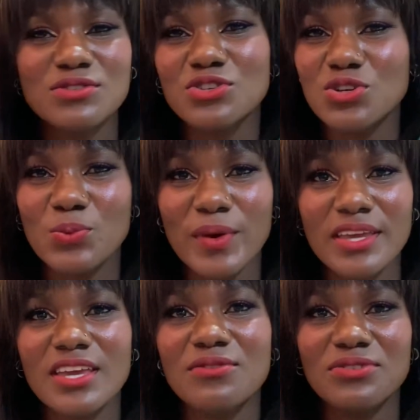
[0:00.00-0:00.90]
to
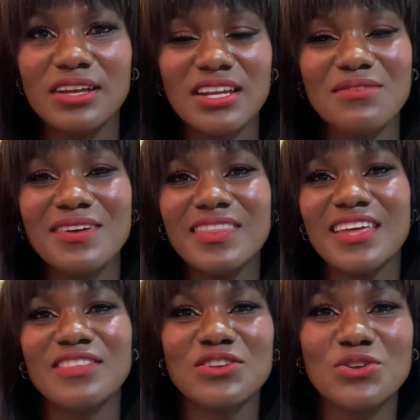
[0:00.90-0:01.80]
UAE, if you're living
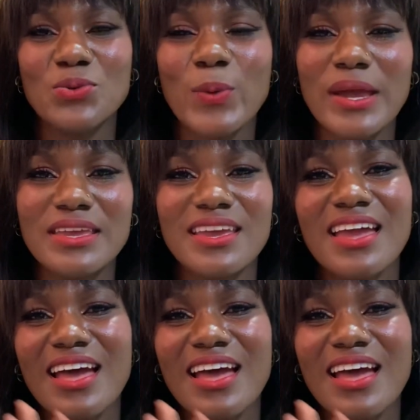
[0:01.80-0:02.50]
in the UAE?